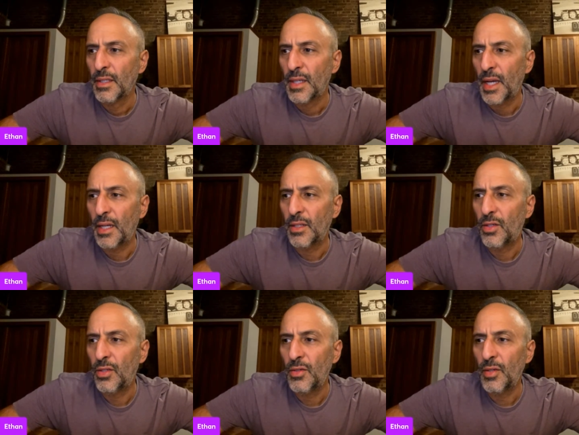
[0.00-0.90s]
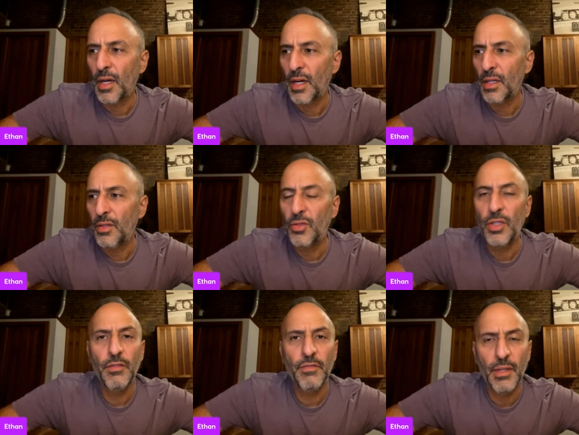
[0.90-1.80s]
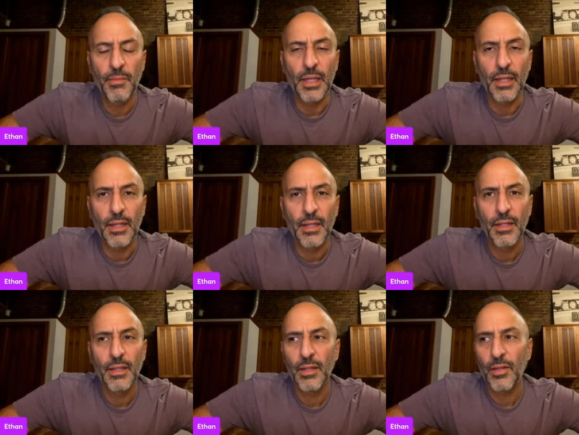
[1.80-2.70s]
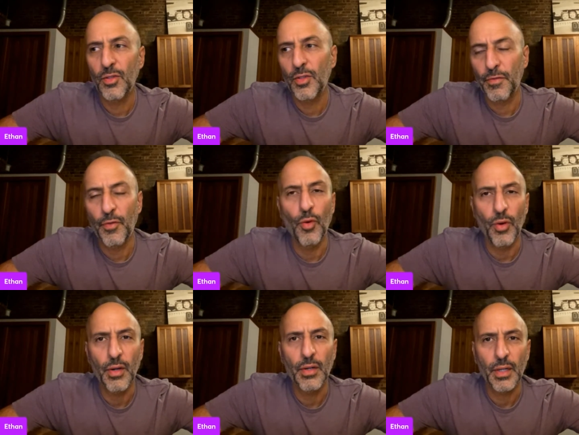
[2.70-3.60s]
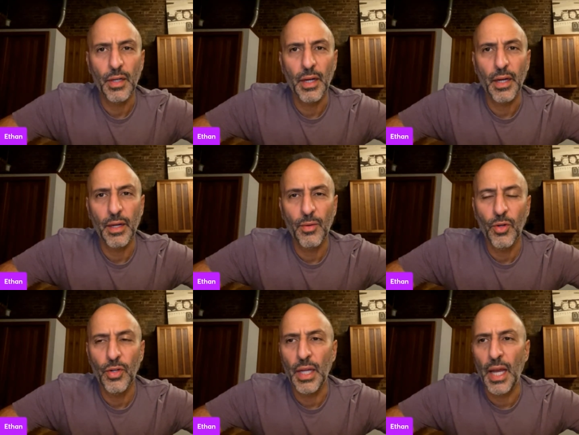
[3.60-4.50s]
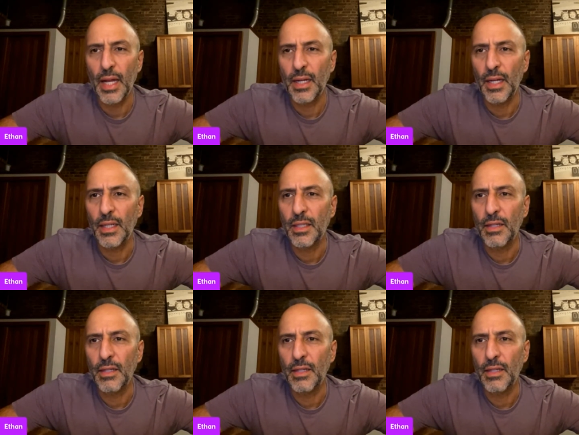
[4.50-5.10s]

and to Eugene Vindman. Those are 4 worthy candidates